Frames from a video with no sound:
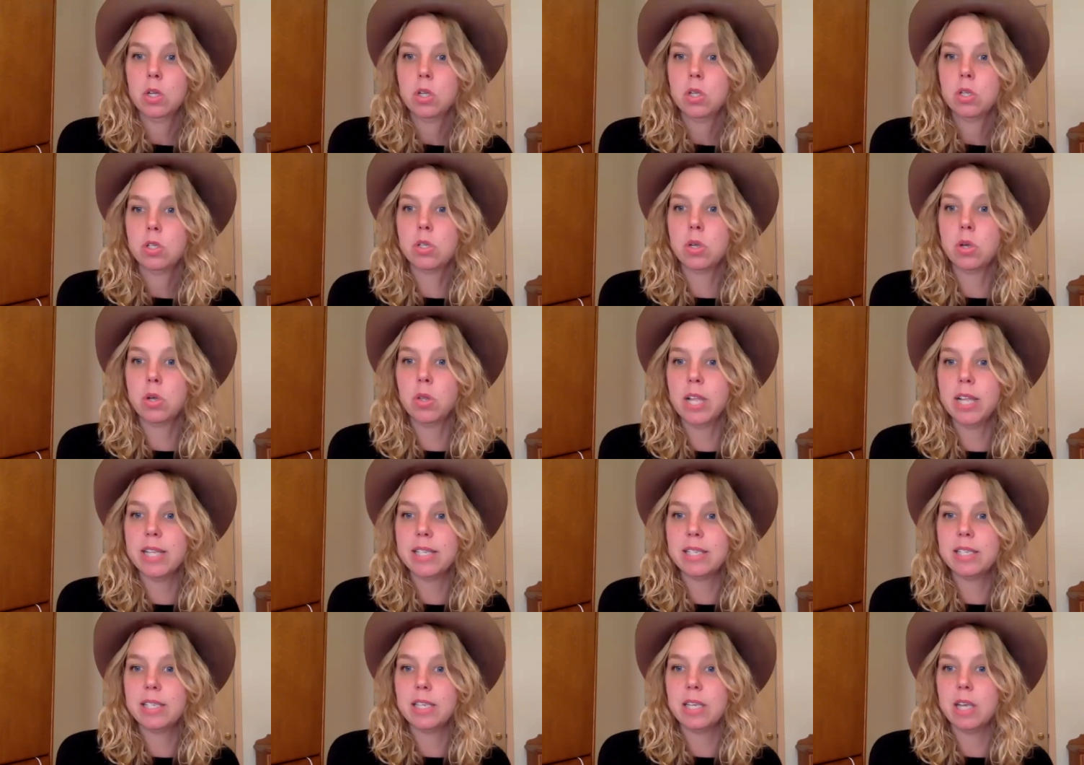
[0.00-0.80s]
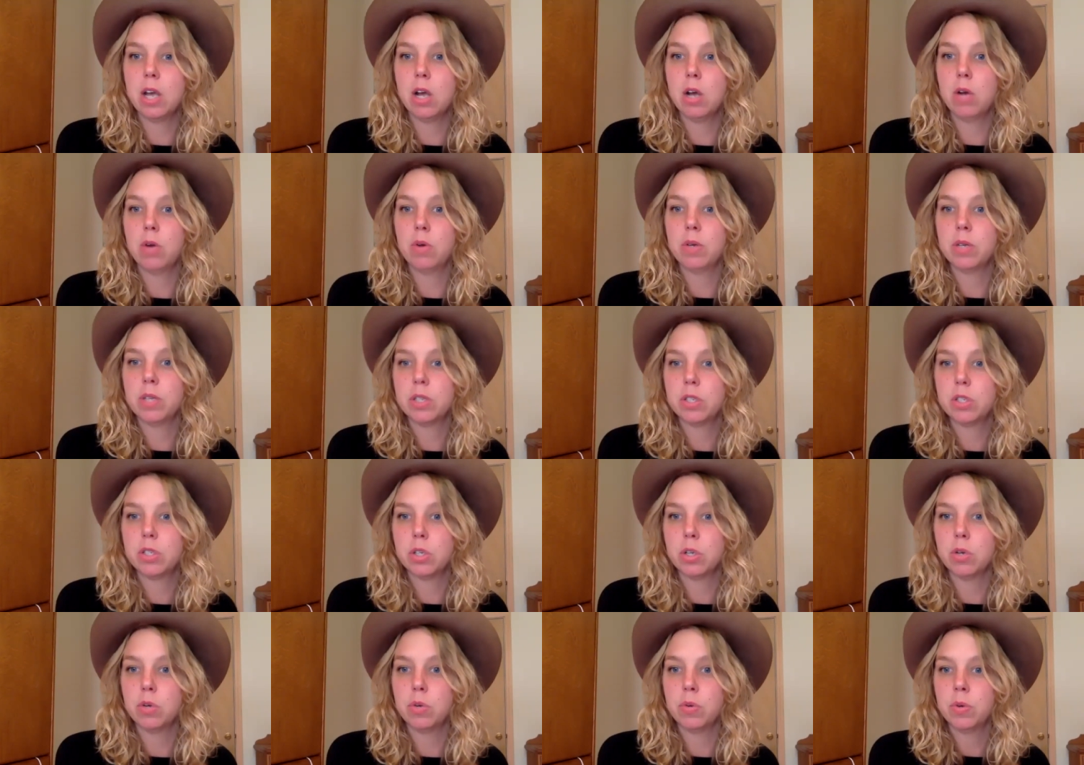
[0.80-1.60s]
So let's see. Oh,
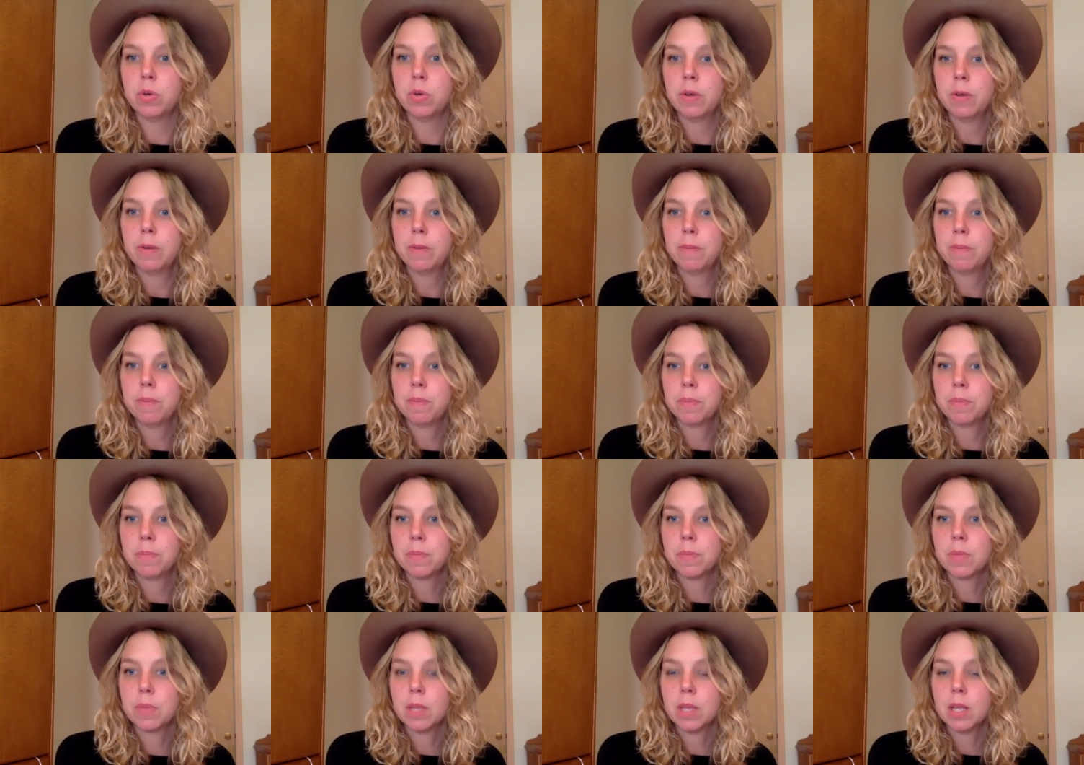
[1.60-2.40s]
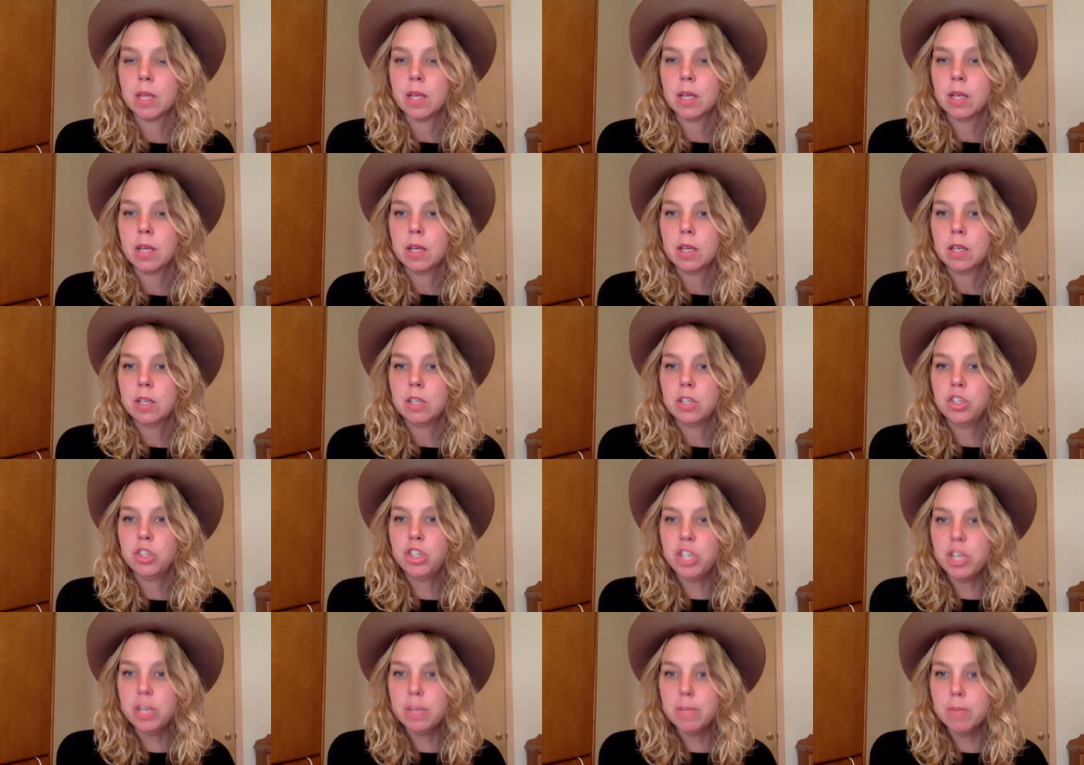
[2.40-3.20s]
so
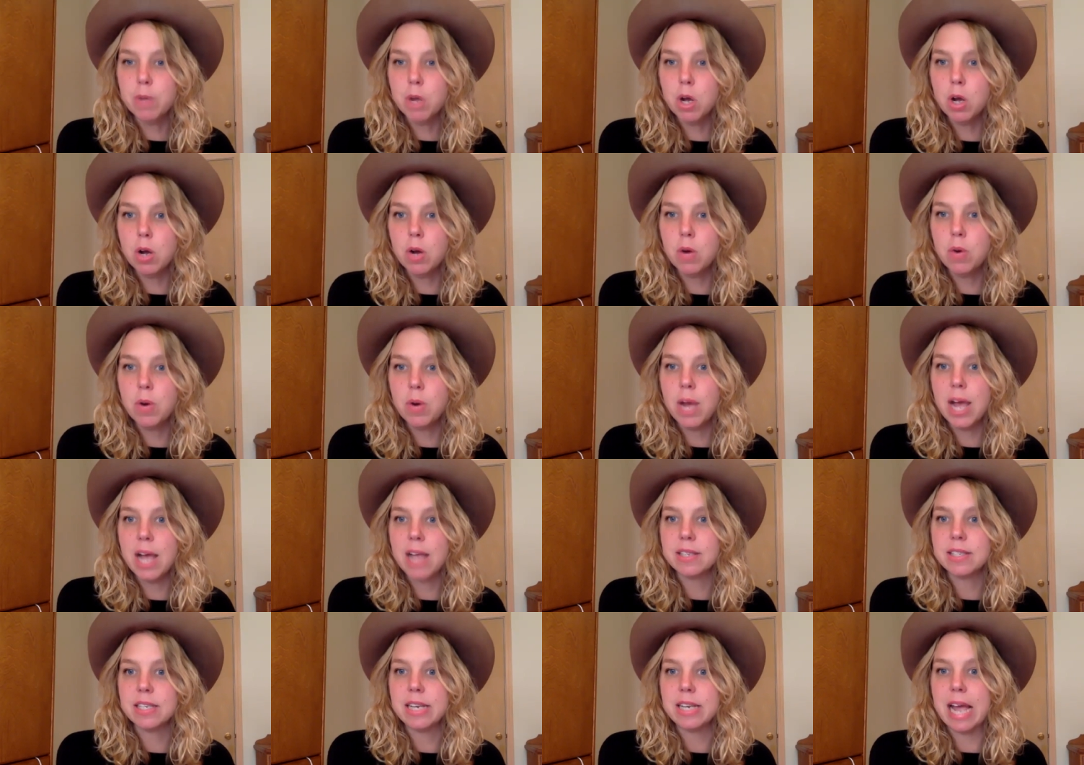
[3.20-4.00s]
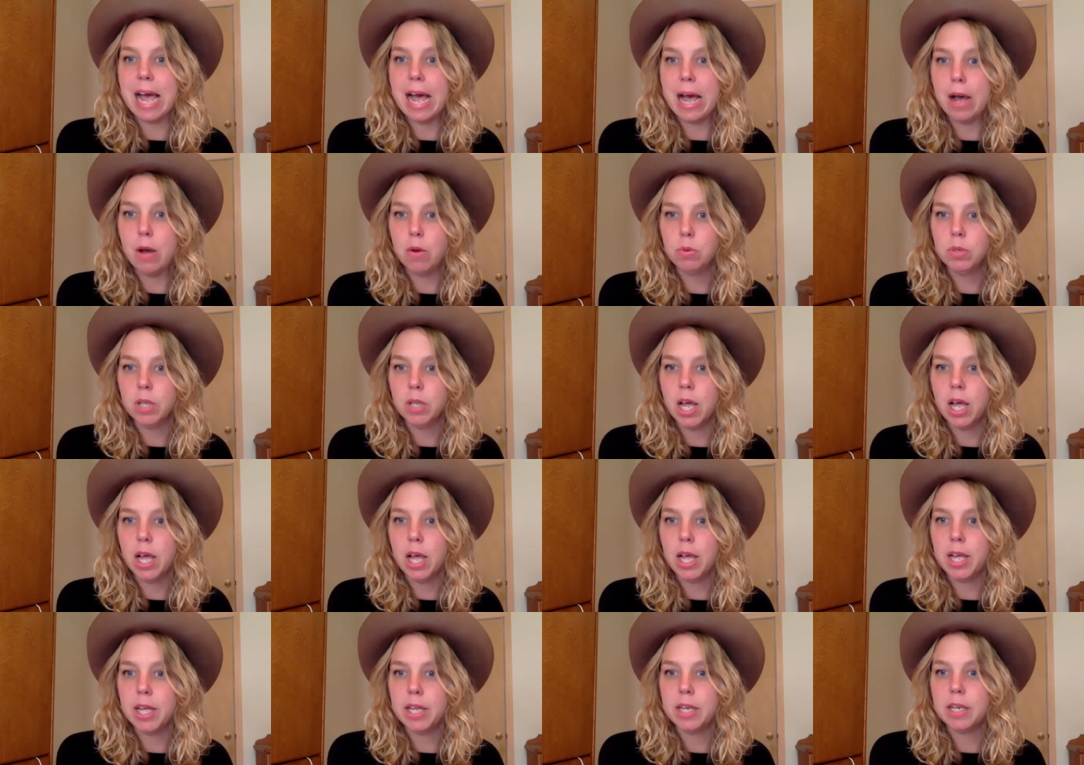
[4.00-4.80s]
Gmo has an
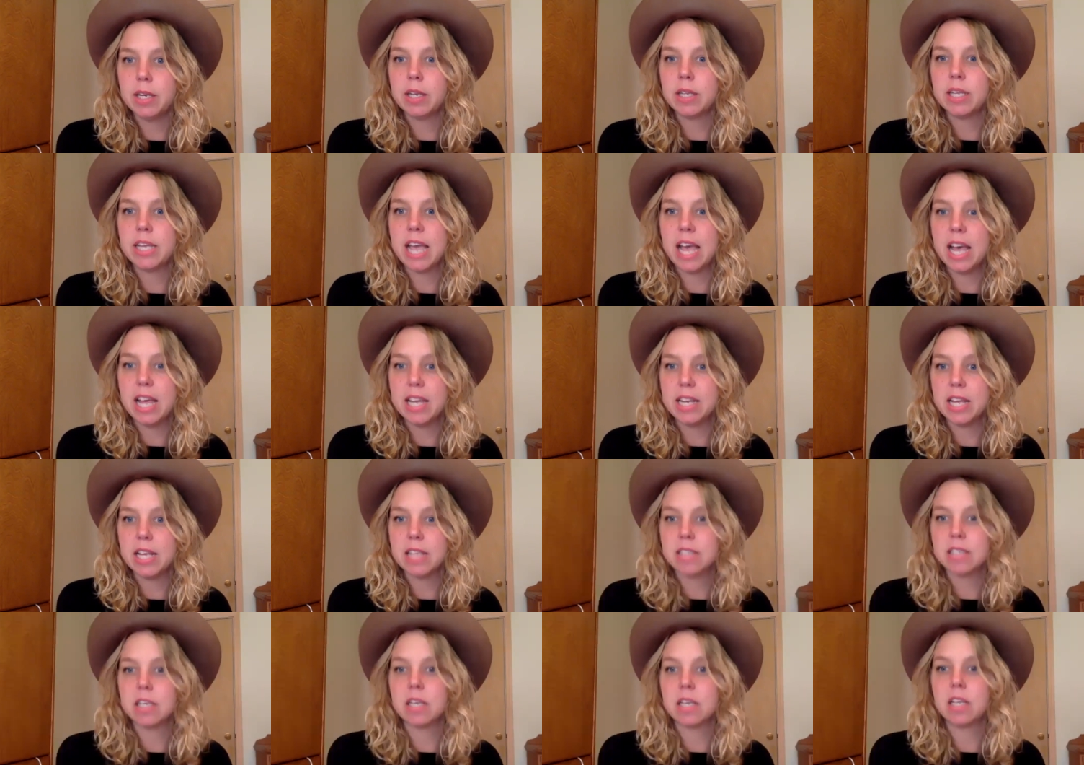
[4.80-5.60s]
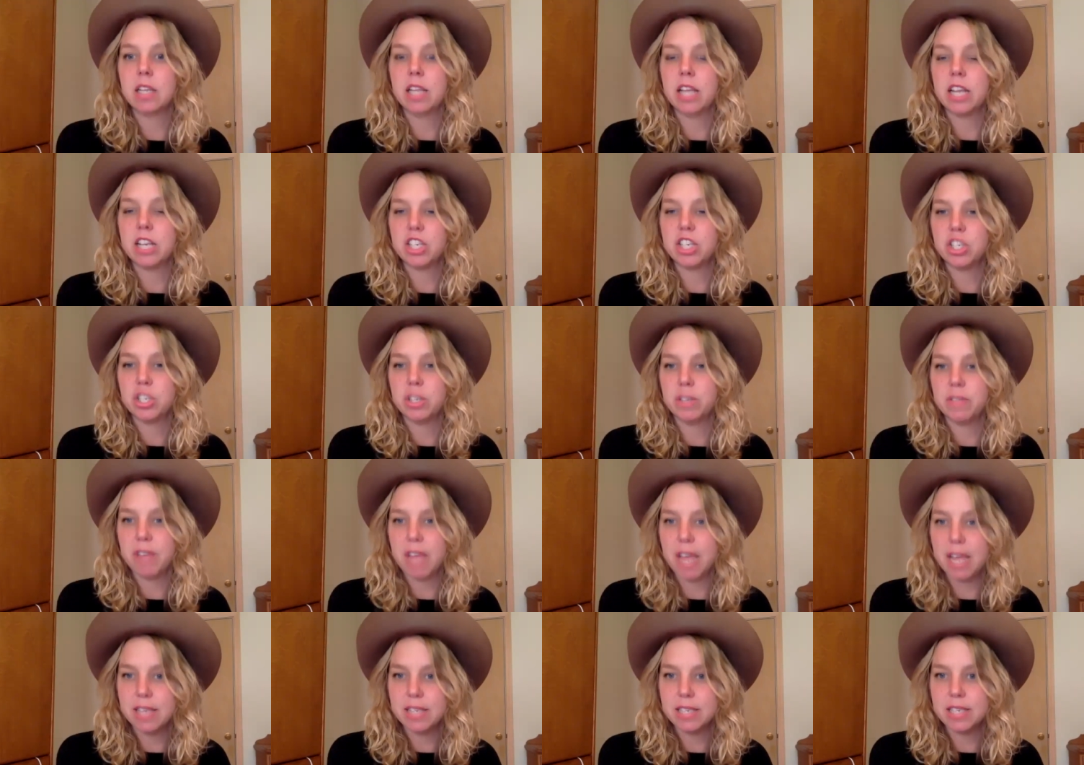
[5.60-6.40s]
outline, Ken has a collection of
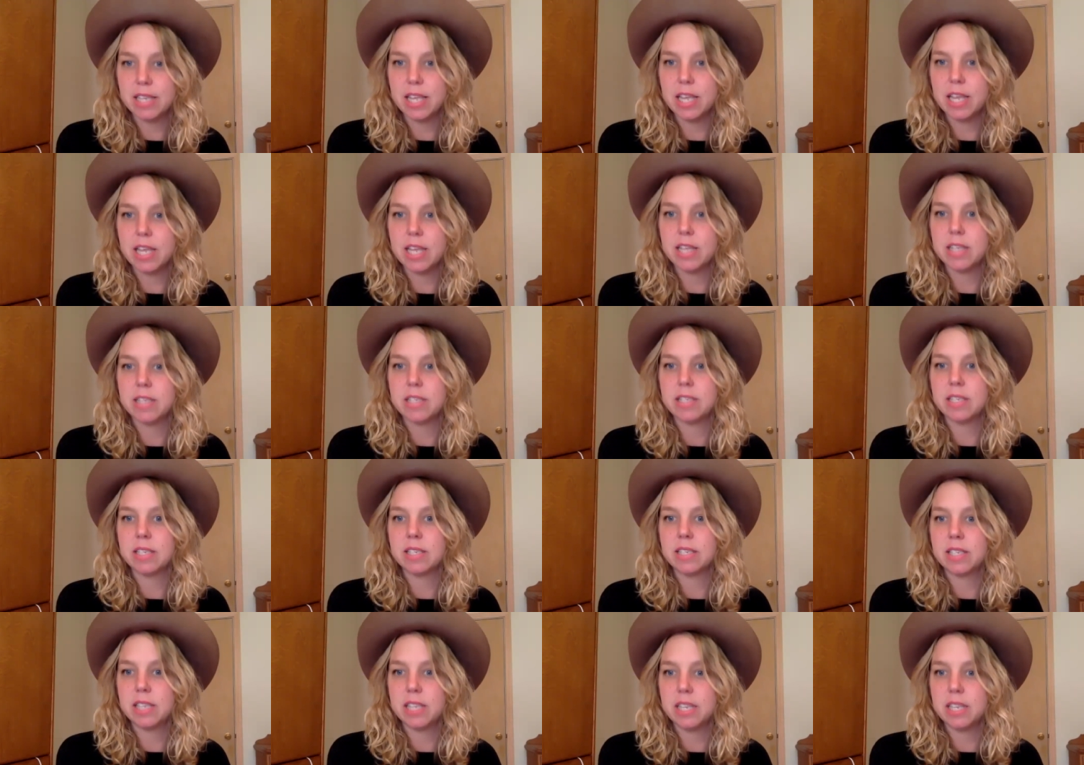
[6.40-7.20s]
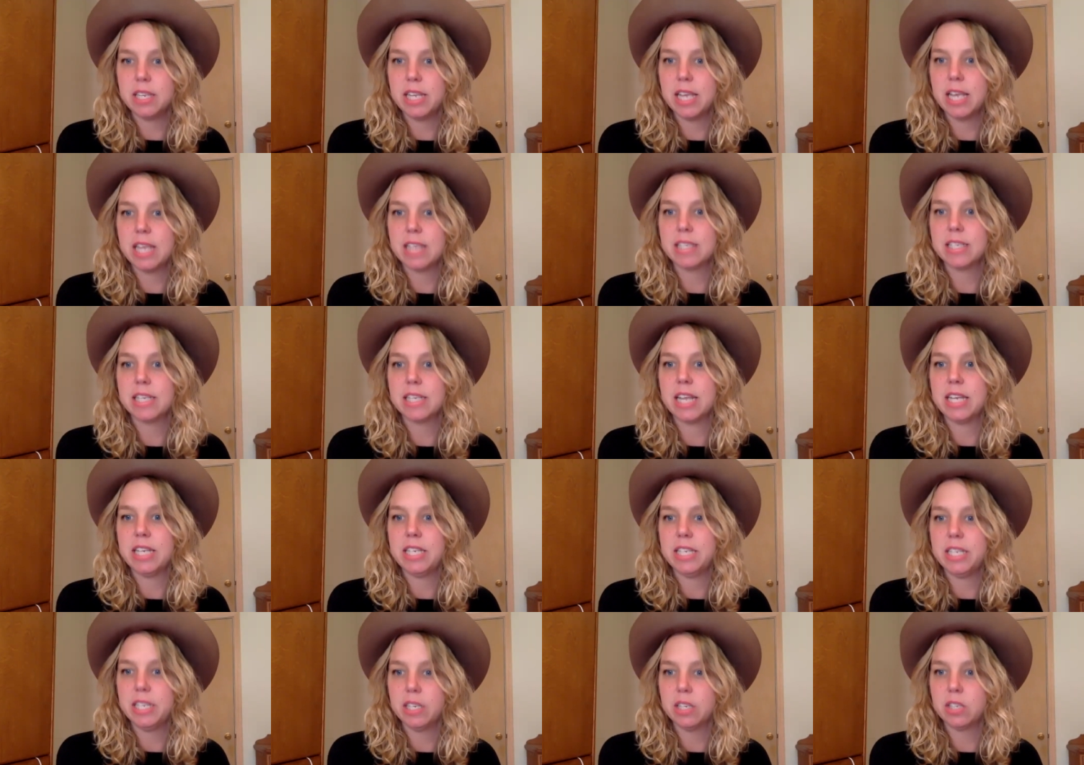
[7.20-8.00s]
essays, Cindy has an
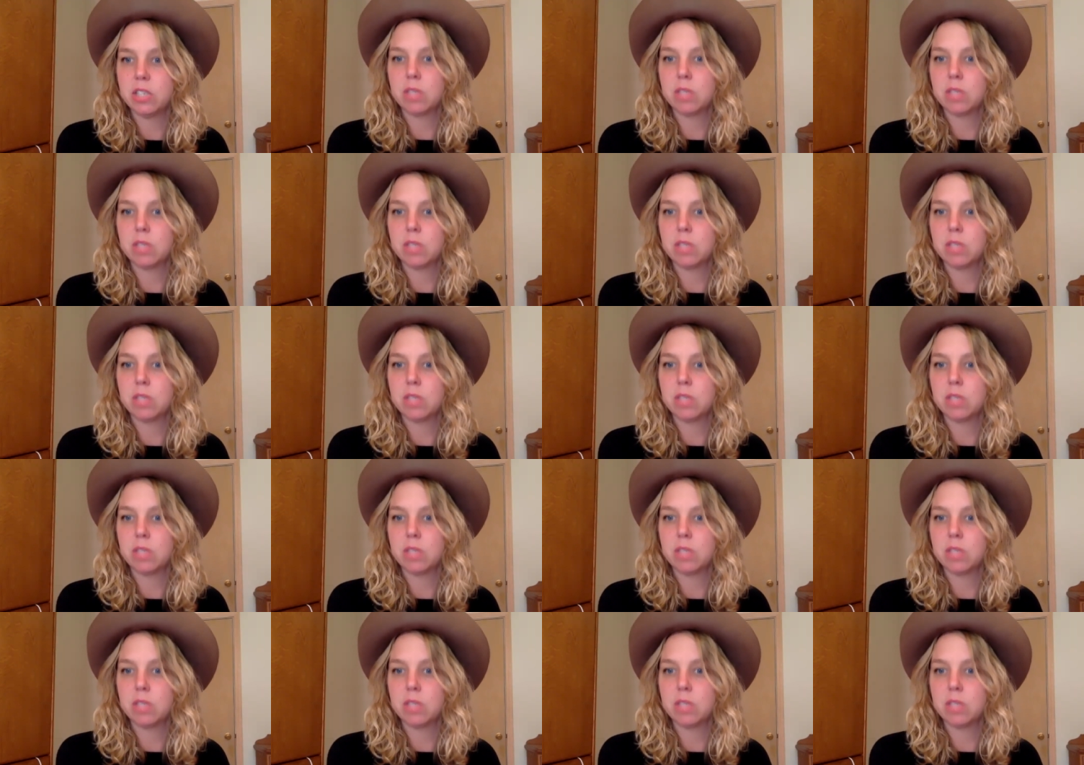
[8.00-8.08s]
idea,